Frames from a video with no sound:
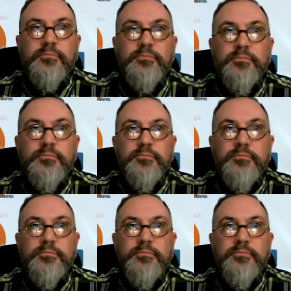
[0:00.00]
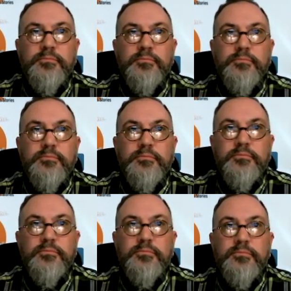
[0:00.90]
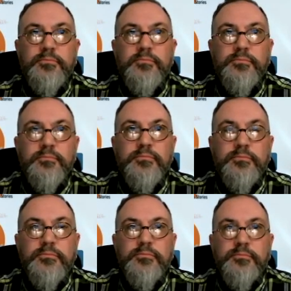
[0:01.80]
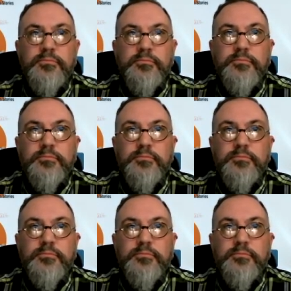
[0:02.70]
The person shown says nothing.